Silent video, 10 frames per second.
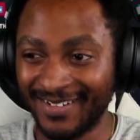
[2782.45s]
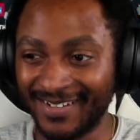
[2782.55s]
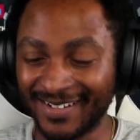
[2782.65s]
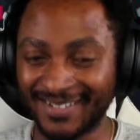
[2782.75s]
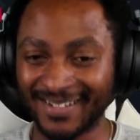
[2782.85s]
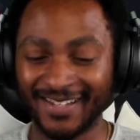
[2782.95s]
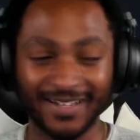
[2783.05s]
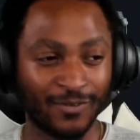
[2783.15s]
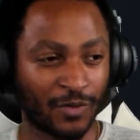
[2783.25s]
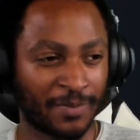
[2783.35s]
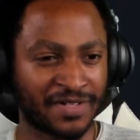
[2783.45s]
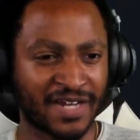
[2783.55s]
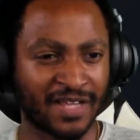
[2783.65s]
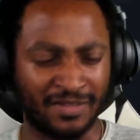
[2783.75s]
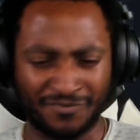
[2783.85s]
he said, what about
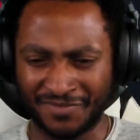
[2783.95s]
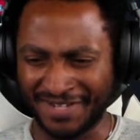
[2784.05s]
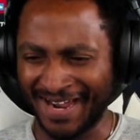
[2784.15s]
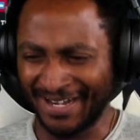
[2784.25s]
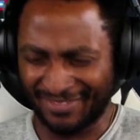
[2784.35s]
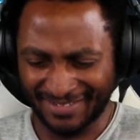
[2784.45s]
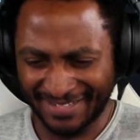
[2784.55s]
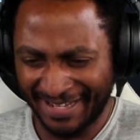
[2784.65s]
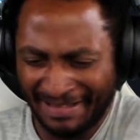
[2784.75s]
Johnson's? Jonathan's?